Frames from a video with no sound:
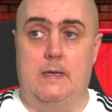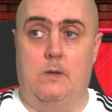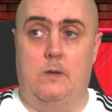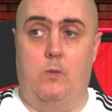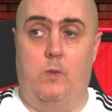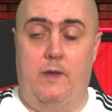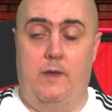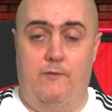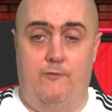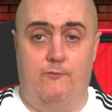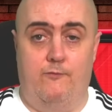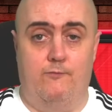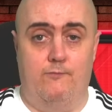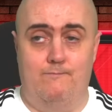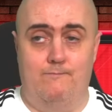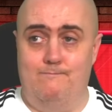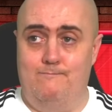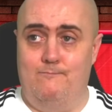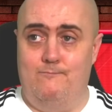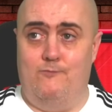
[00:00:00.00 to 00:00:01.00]
we've
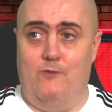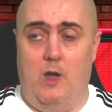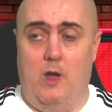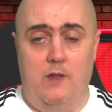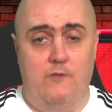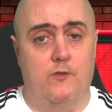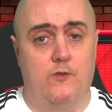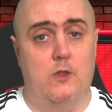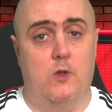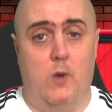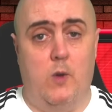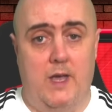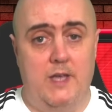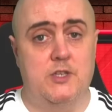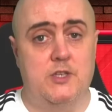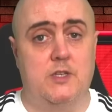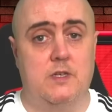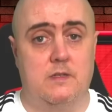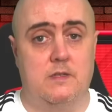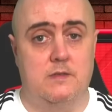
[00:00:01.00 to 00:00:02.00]
rightful
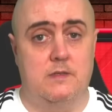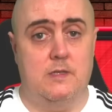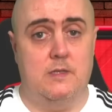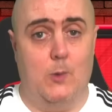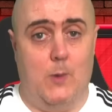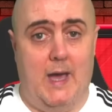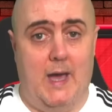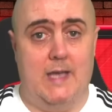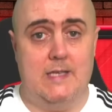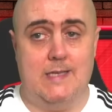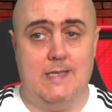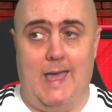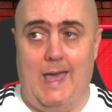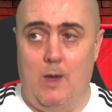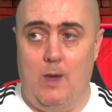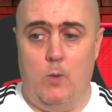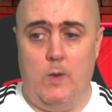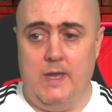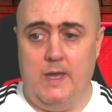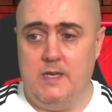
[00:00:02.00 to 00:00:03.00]
questions to ask
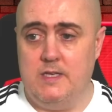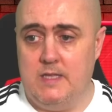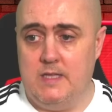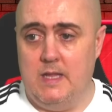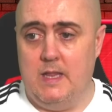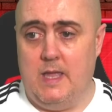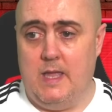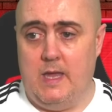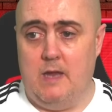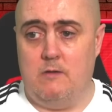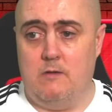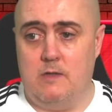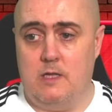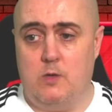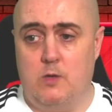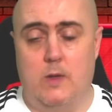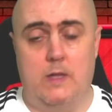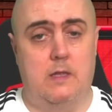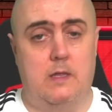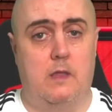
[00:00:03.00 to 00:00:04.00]
how we are still here on the
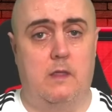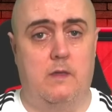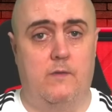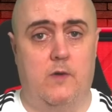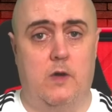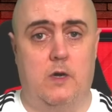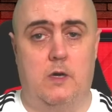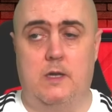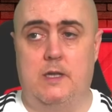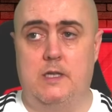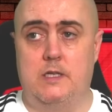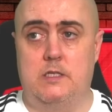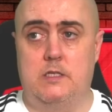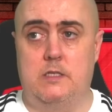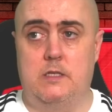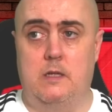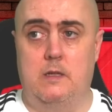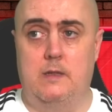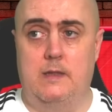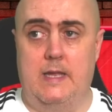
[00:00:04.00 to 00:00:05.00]
20th of
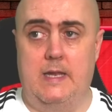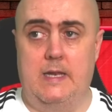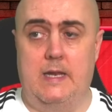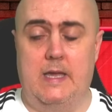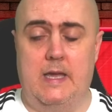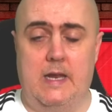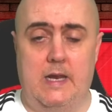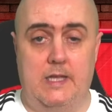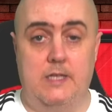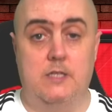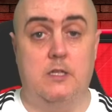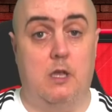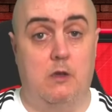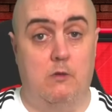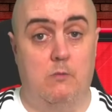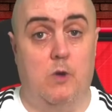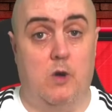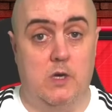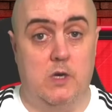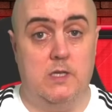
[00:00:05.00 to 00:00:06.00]
August, needing at least two
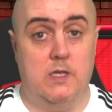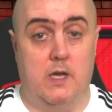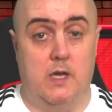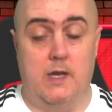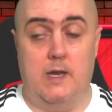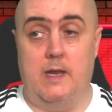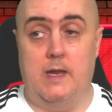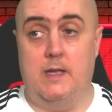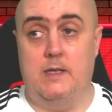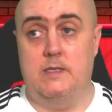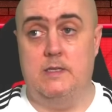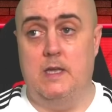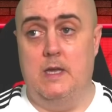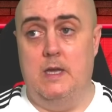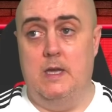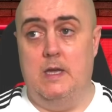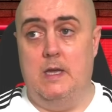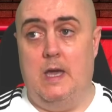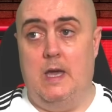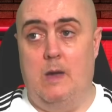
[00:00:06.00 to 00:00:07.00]
more signings,
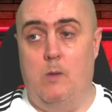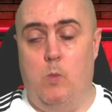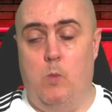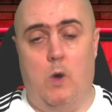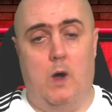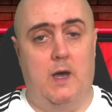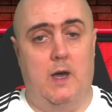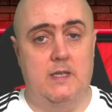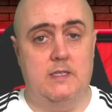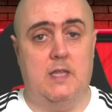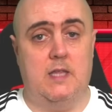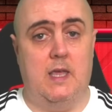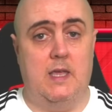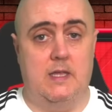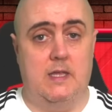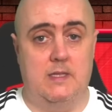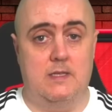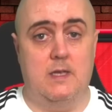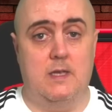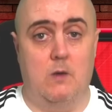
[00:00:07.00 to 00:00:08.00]
and what has
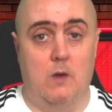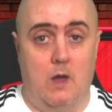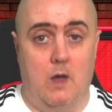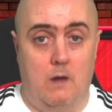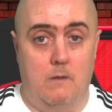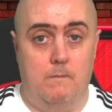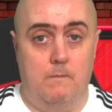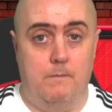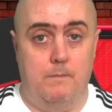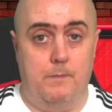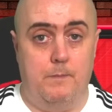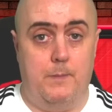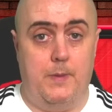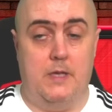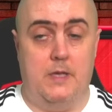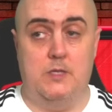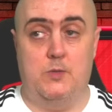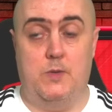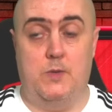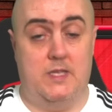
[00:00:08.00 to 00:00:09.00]
taken so long.
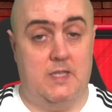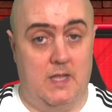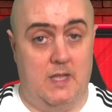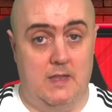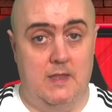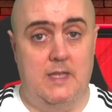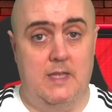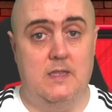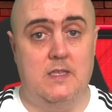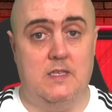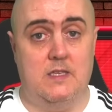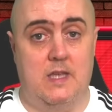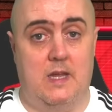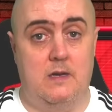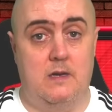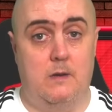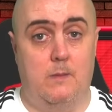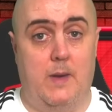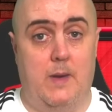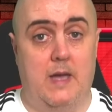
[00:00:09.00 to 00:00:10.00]
Because we still need the
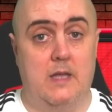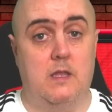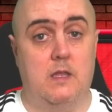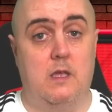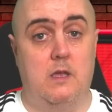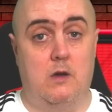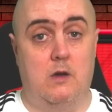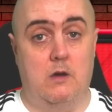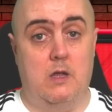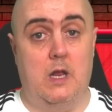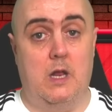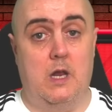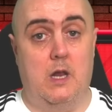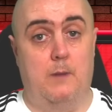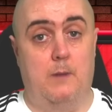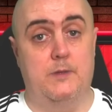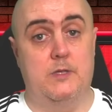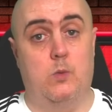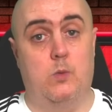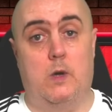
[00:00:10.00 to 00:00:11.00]
centre back that Jurgen
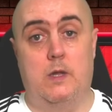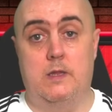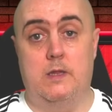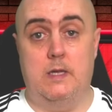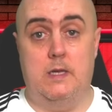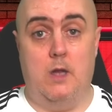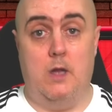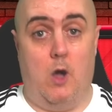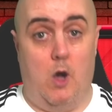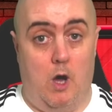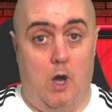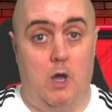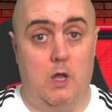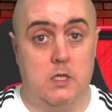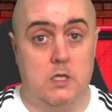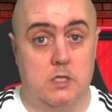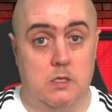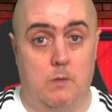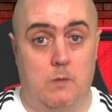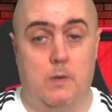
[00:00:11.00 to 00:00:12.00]
Klopp has wanted
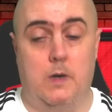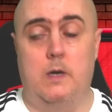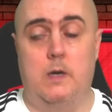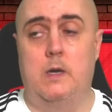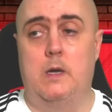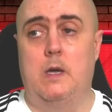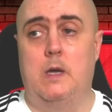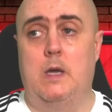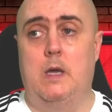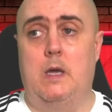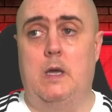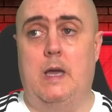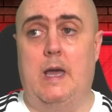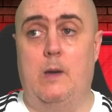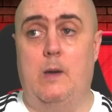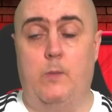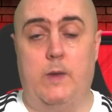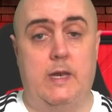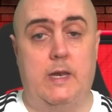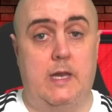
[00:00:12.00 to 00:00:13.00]
all summer,
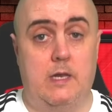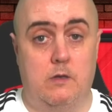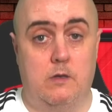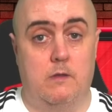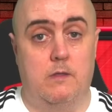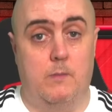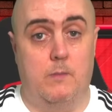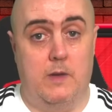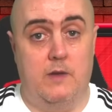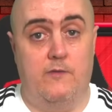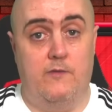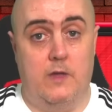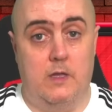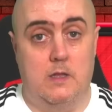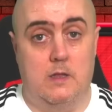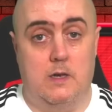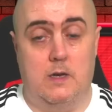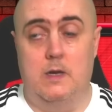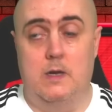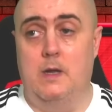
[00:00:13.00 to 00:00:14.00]
and we need another
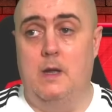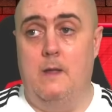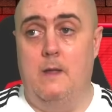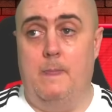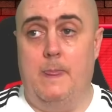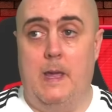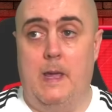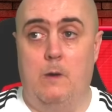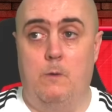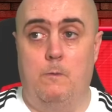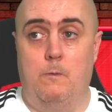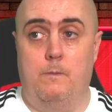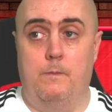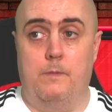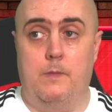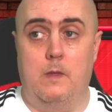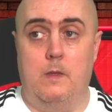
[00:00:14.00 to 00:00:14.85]
midfielder. Now,